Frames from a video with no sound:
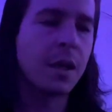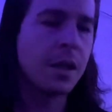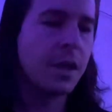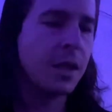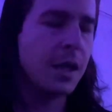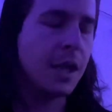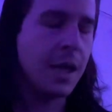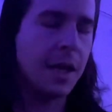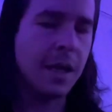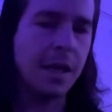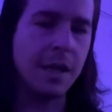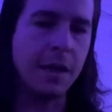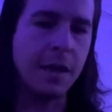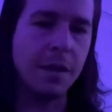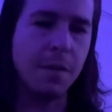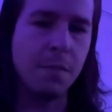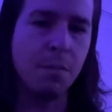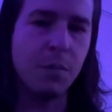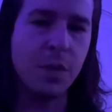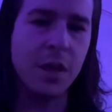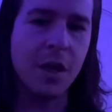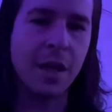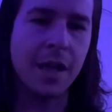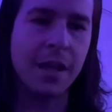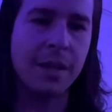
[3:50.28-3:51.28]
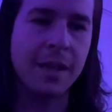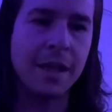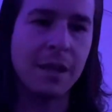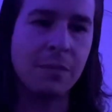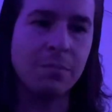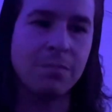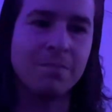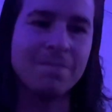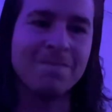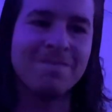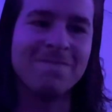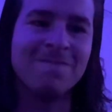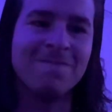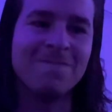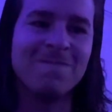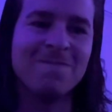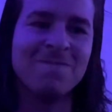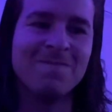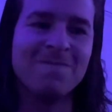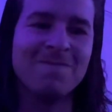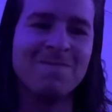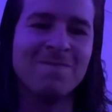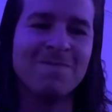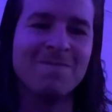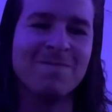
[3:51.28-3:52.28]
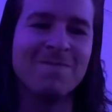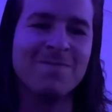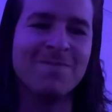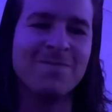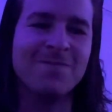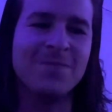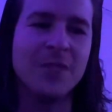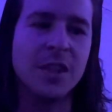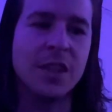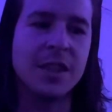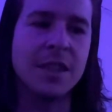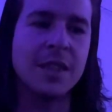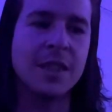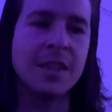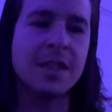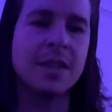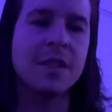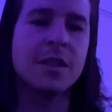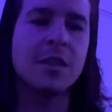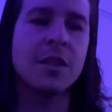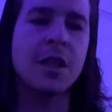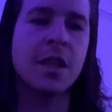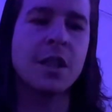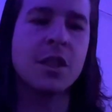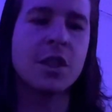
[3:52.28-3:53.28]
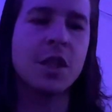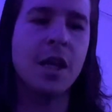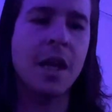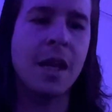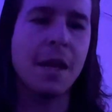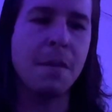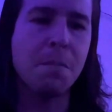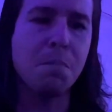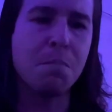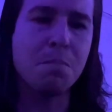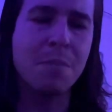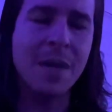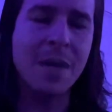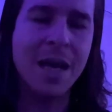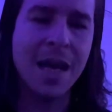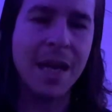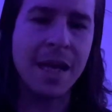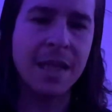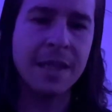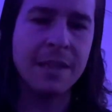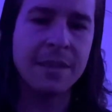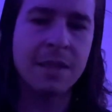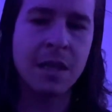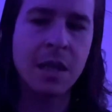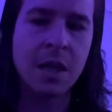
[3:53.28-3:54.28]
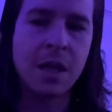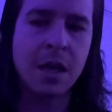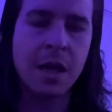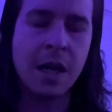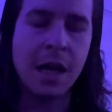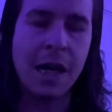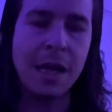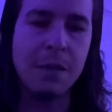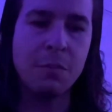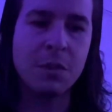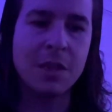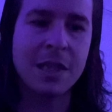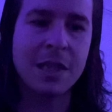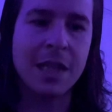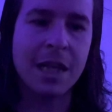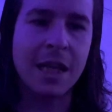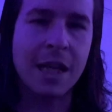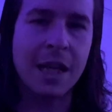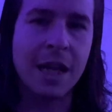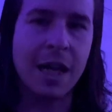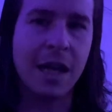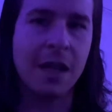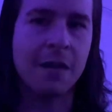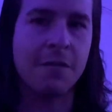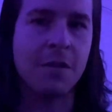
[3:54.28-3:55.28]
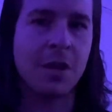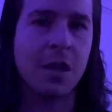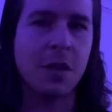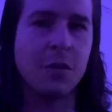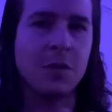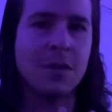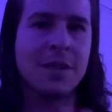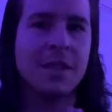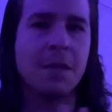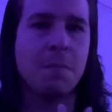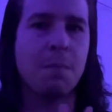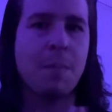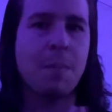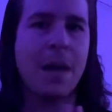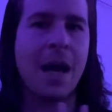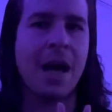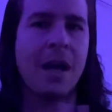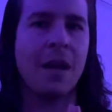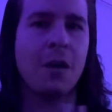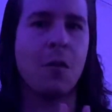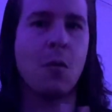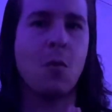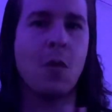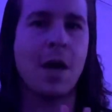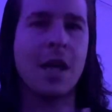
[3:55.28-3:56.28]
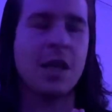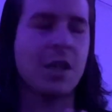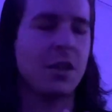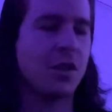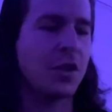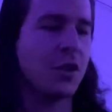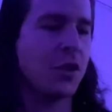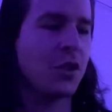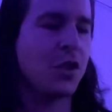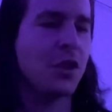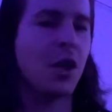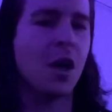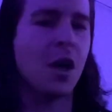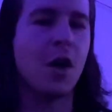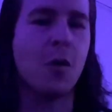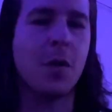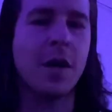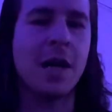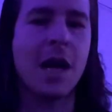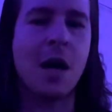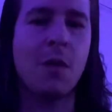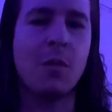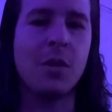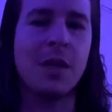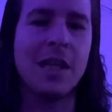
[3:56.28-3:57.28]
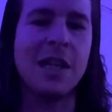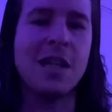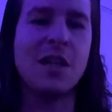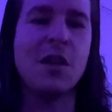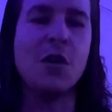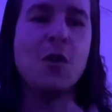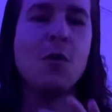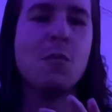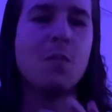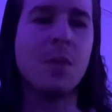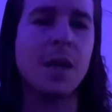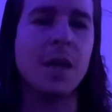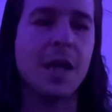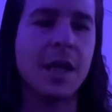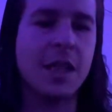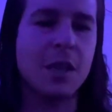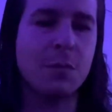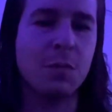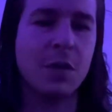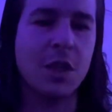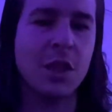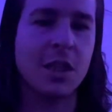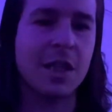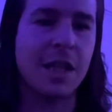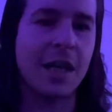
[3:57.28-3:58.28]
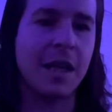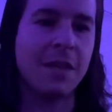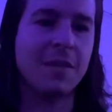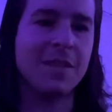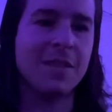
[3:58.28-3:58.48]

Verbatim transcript: um, but you're kind of like mm, this is such a mess I'm just going to kind of, you know, sit back and watch this show and not really do much, but just kind of